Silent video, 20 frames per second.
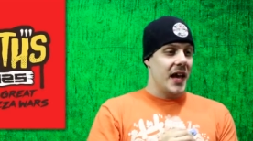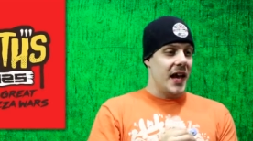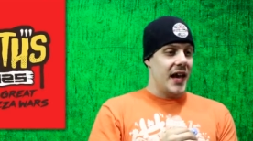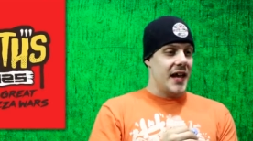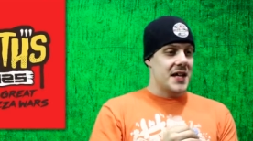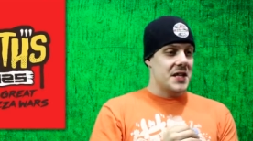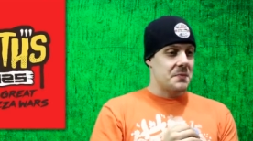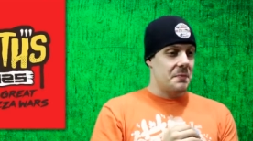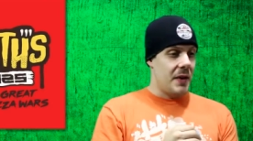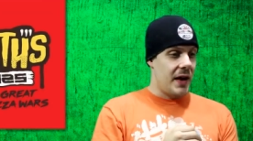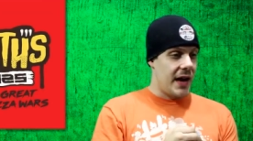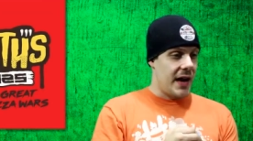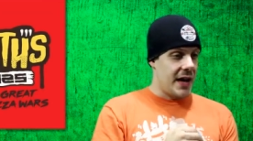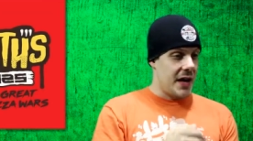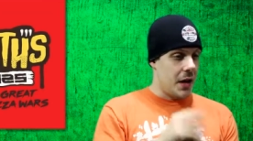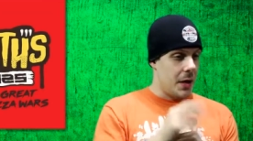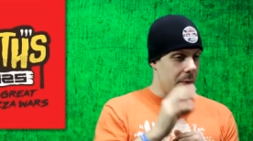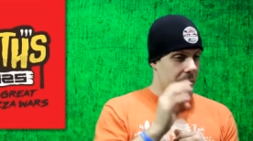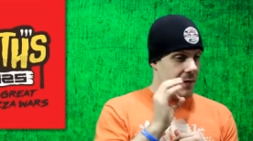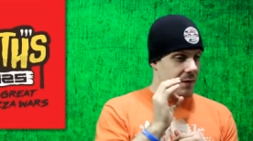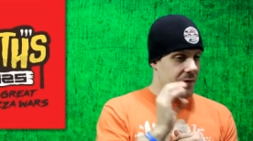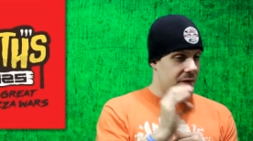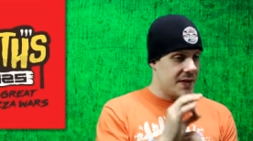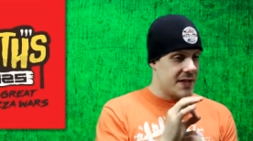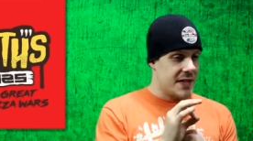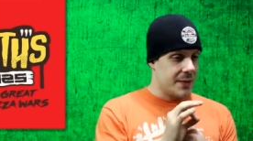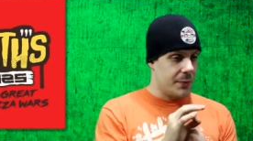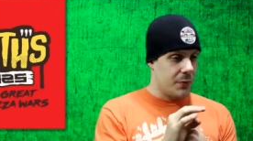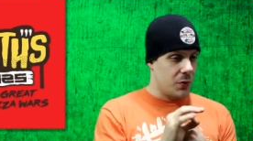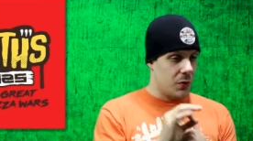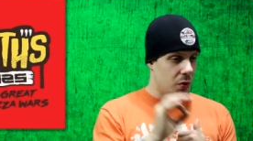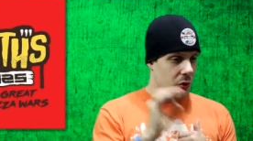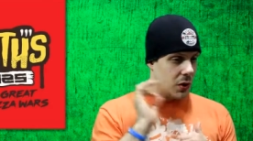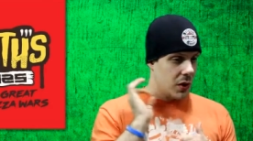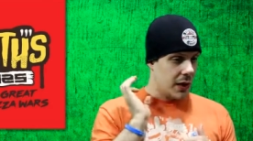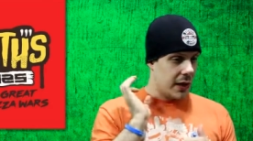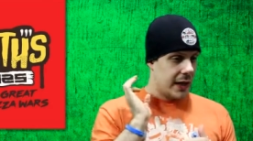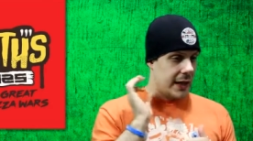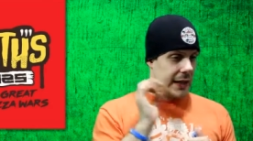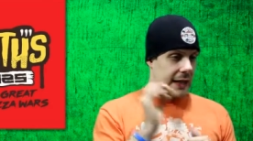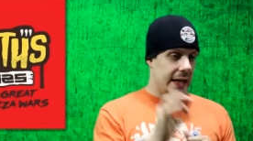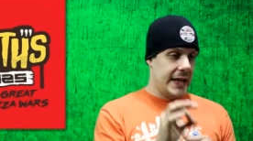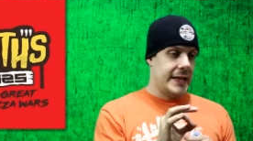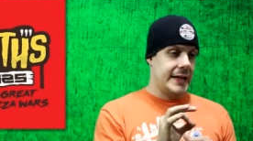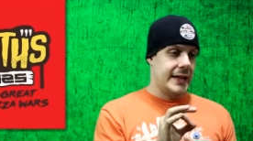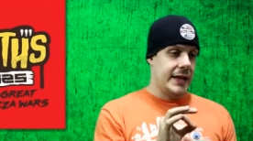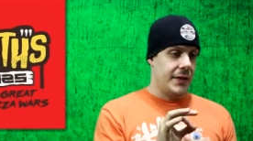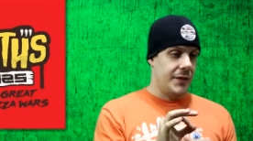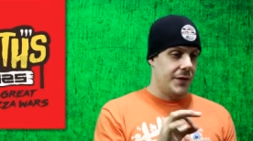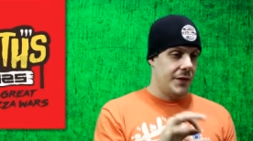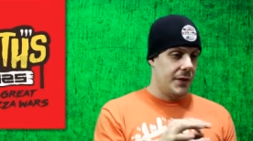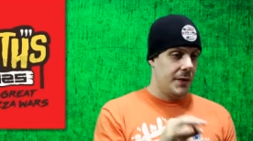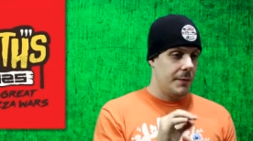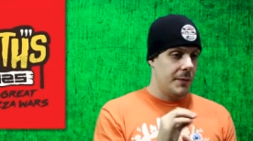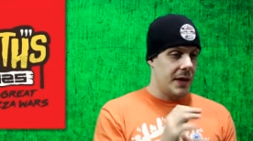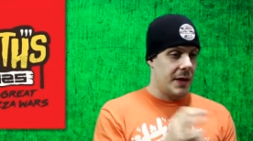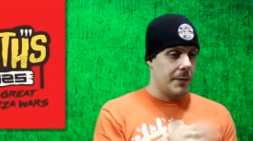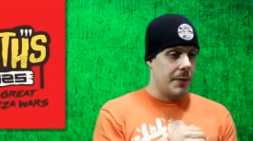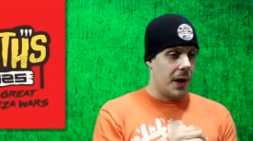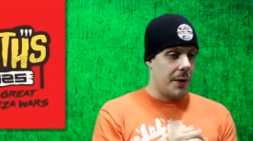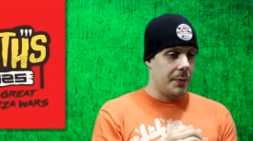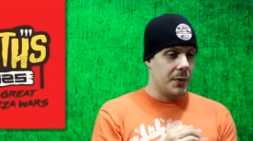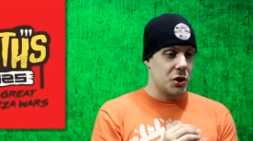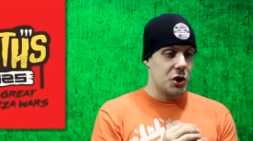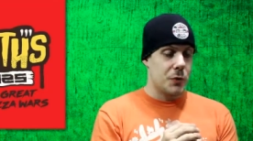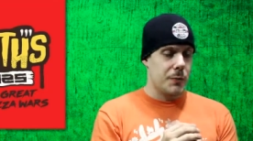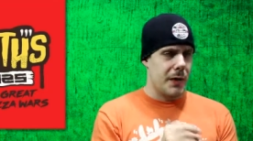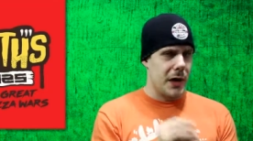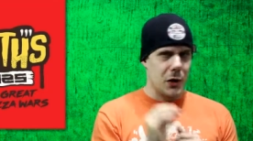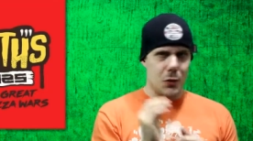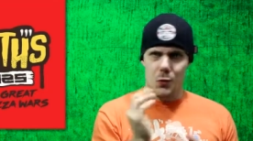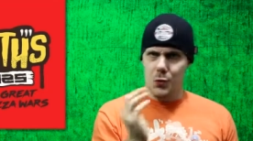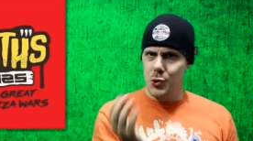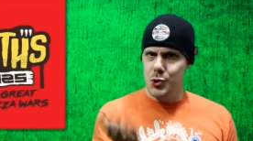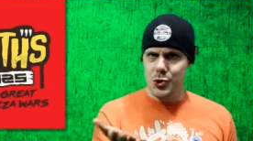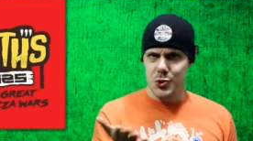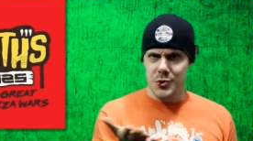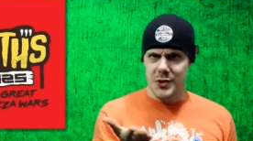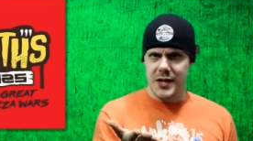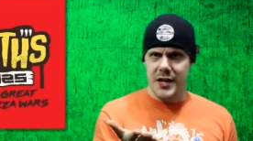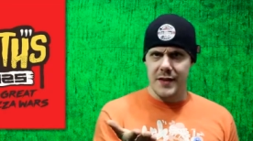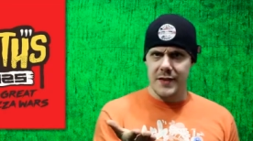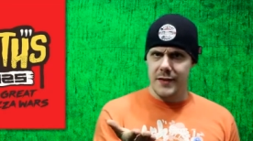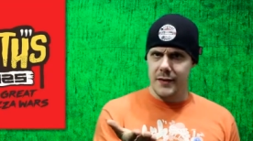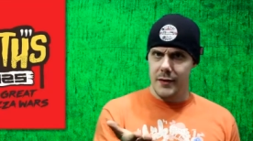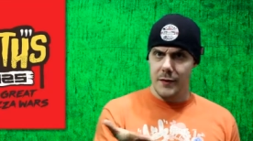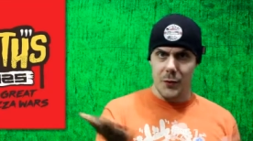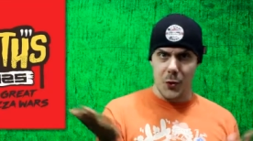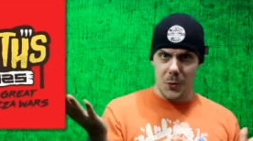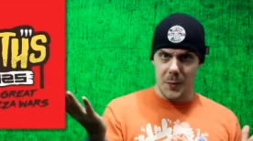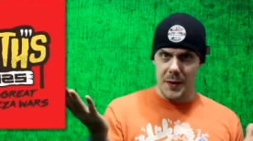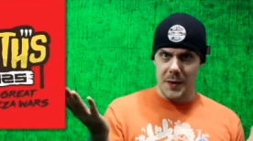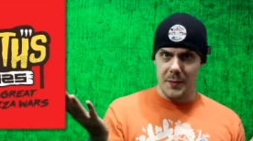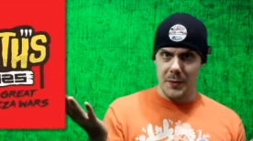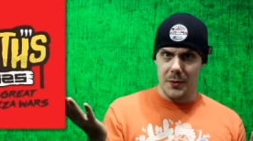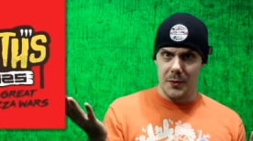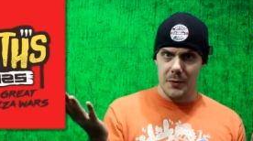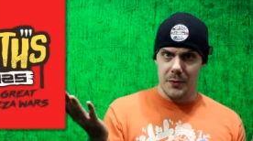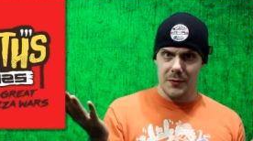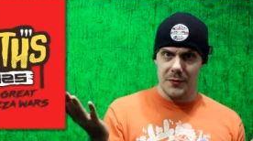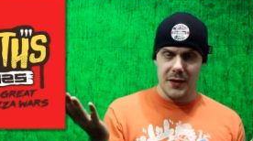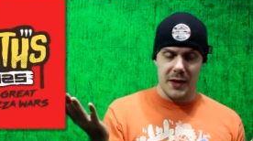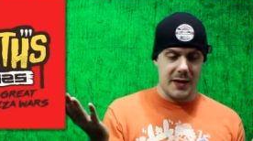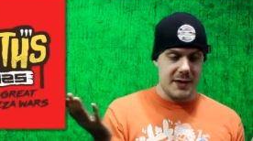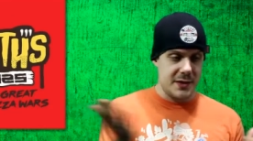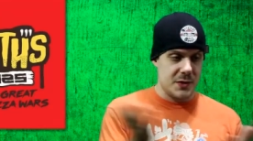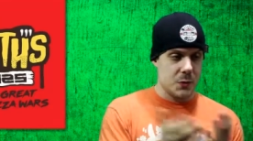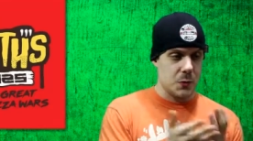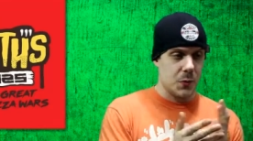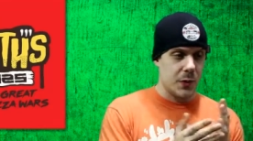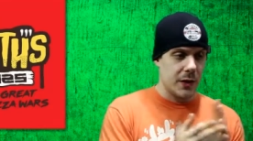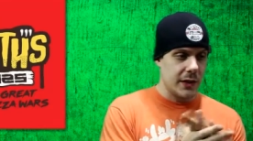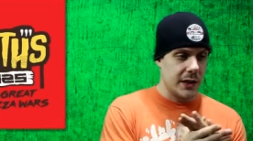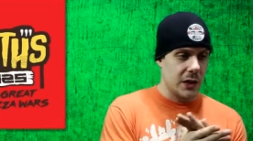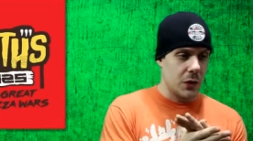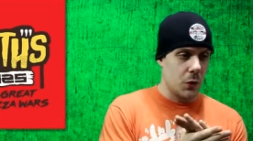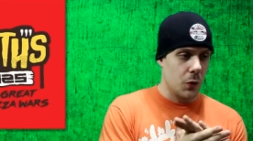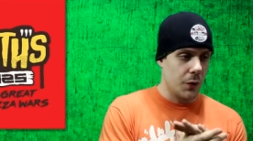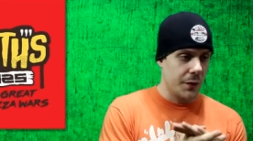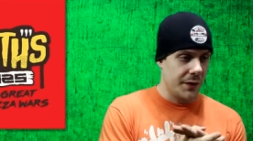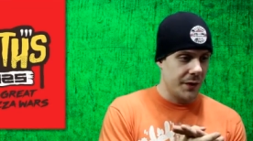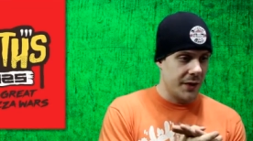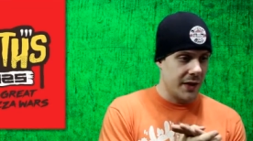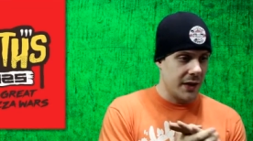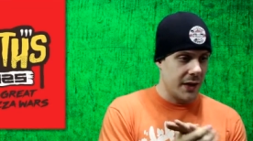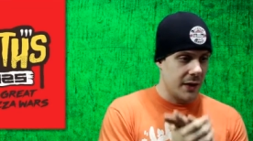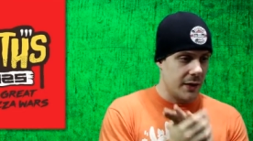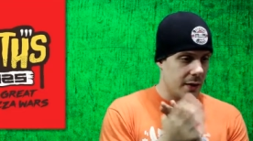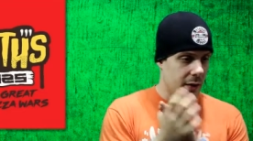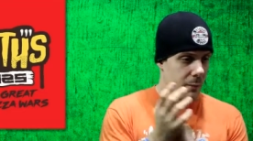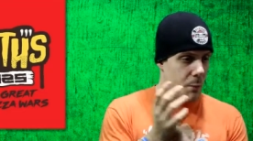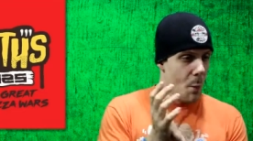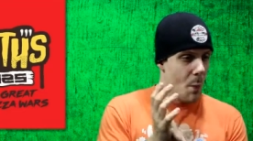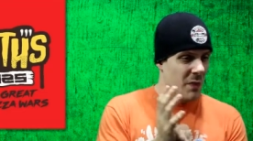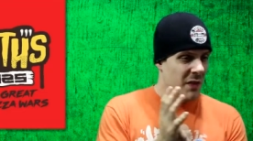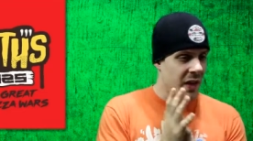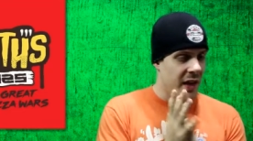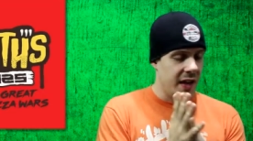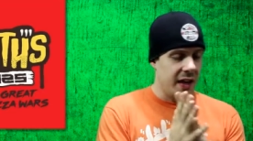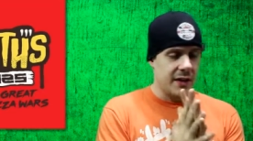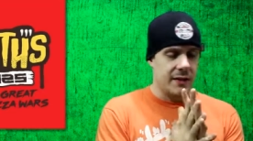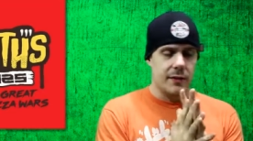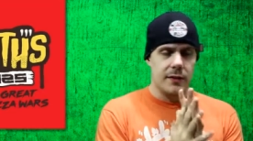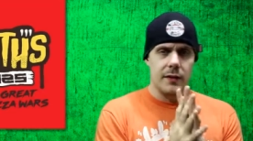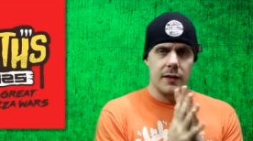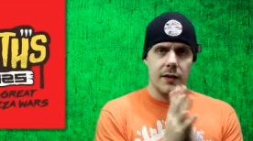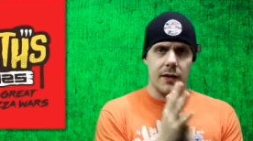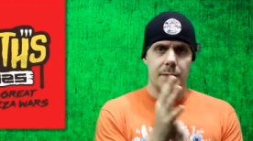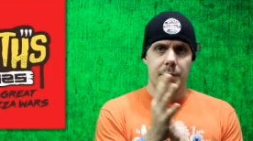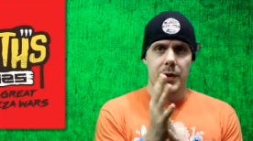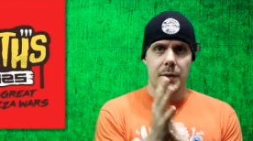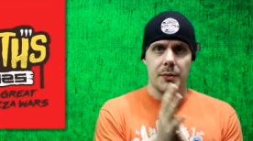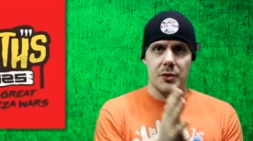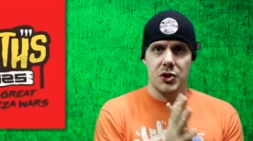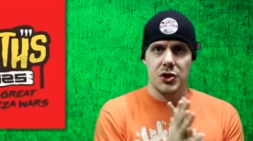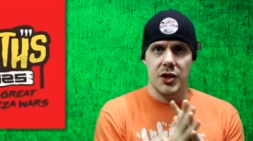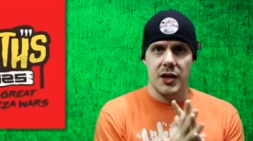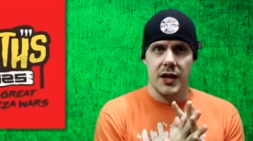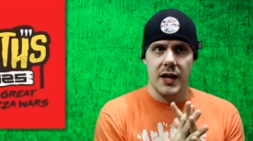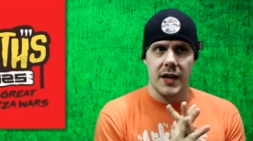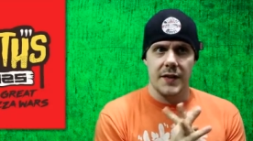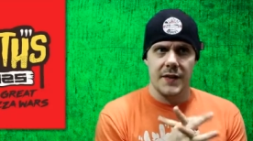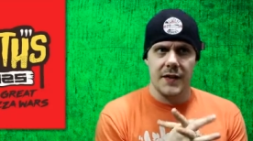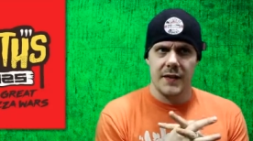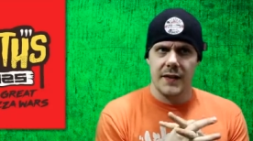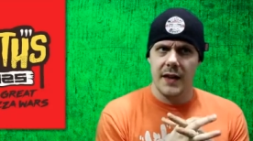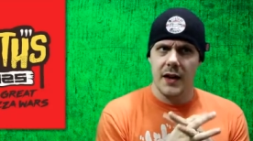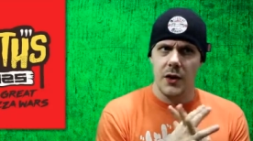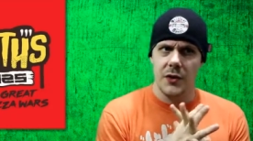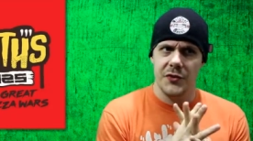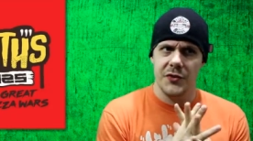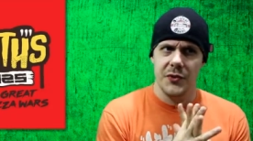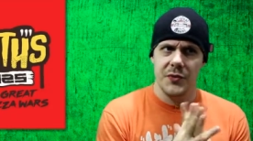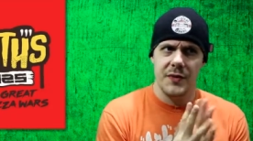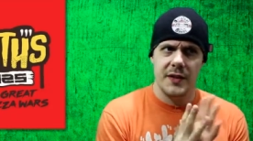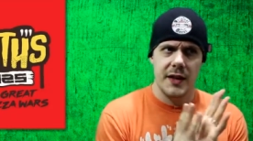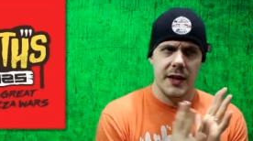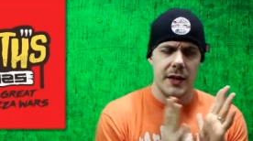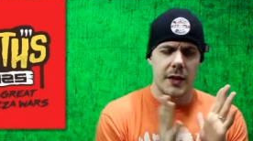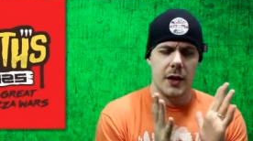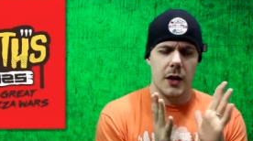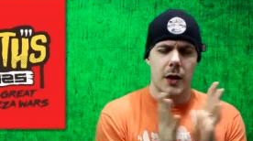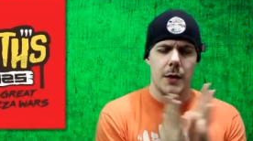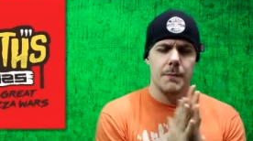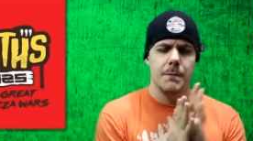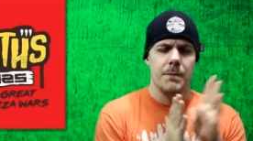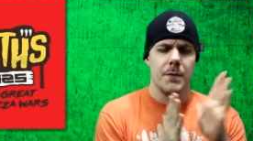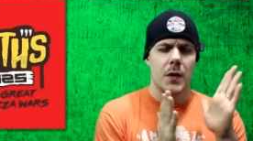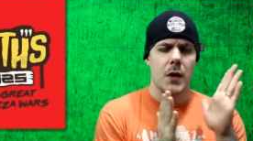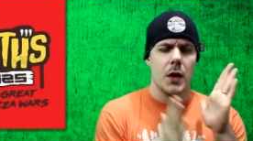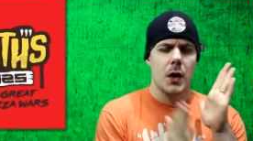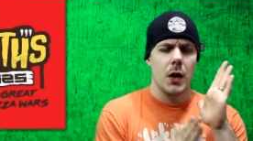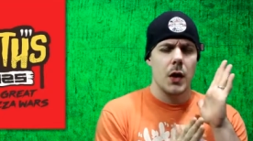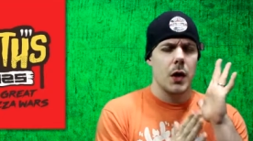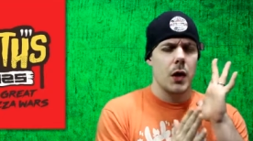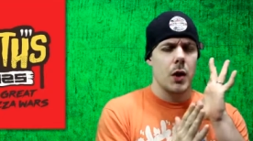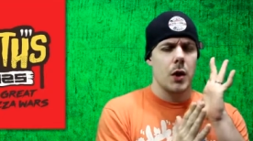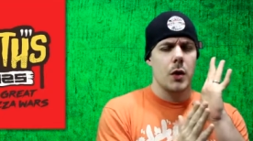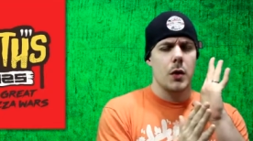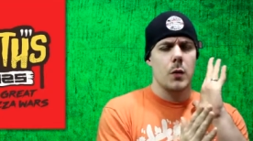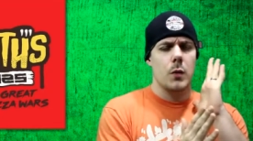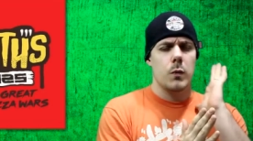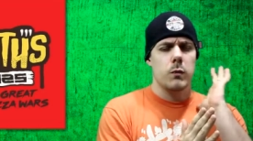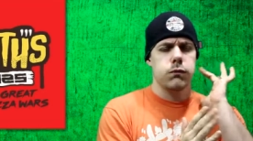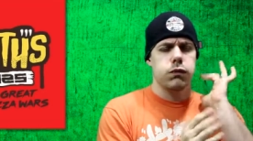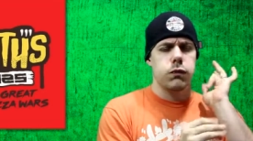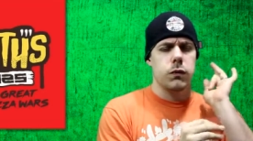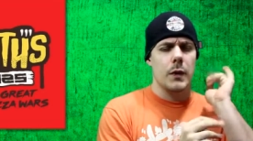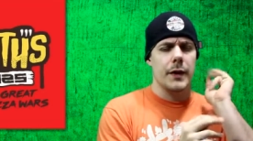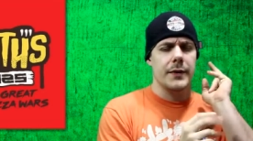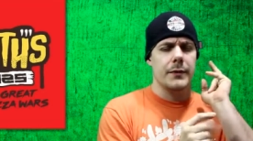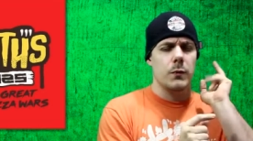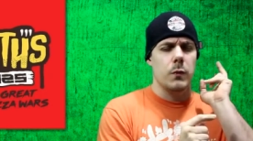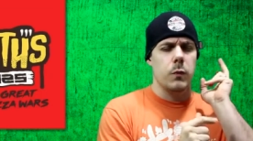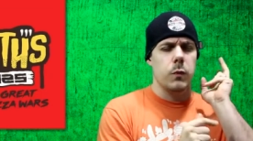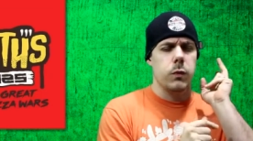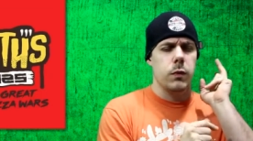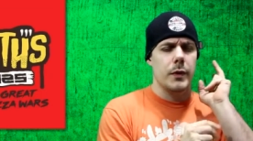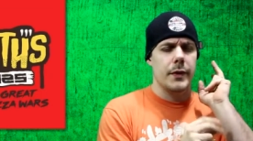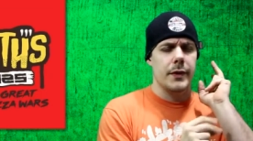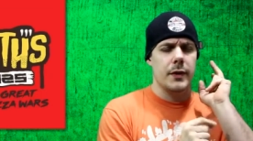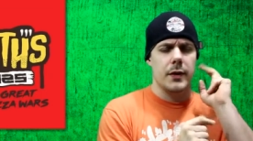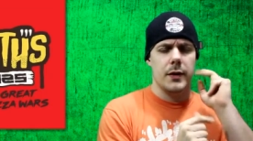It is by Invisible Collective, being published by Rooster Teeth, of all people. So that's really cool. They're getting into the publishing. I think they also did, I think